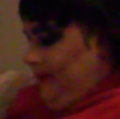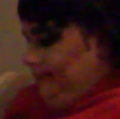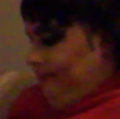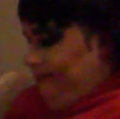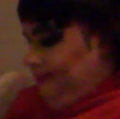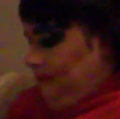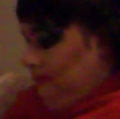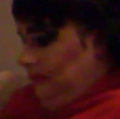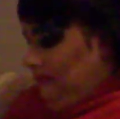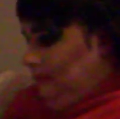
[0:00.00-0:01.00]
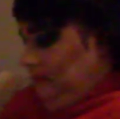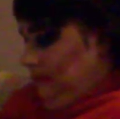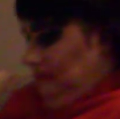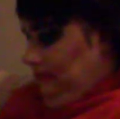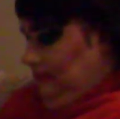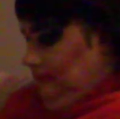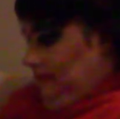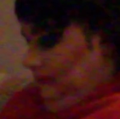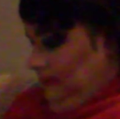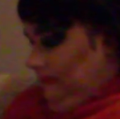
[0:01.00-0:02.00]

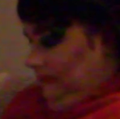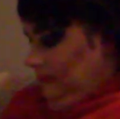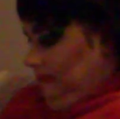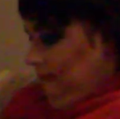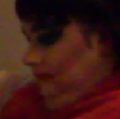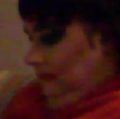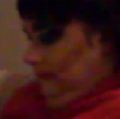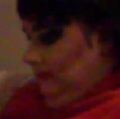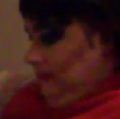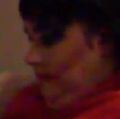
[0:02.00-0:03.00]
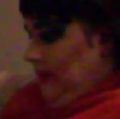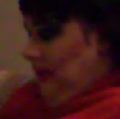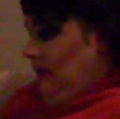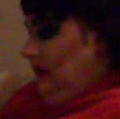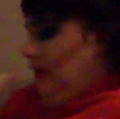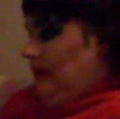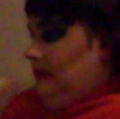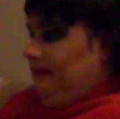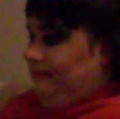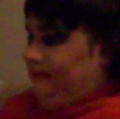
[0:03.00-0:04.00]

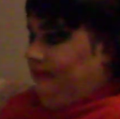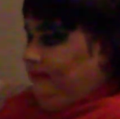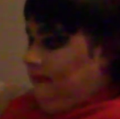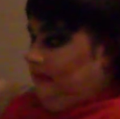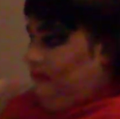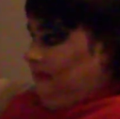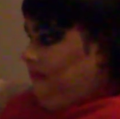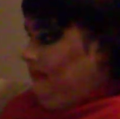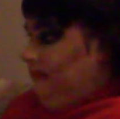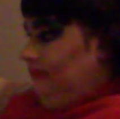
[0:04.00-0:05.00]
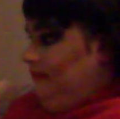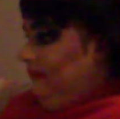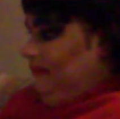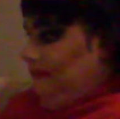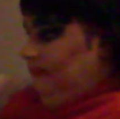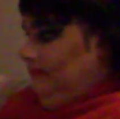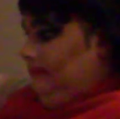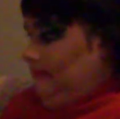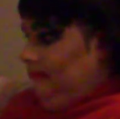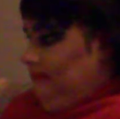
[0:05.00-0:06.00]

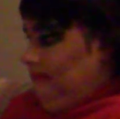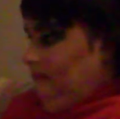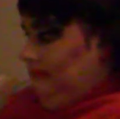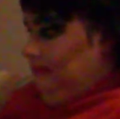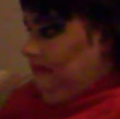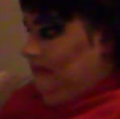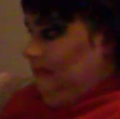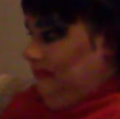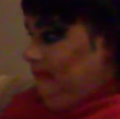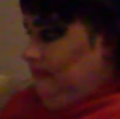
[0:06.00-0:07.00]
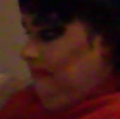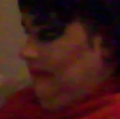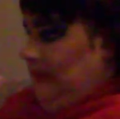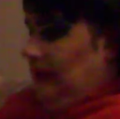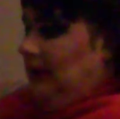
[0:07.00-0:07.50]
[no speech]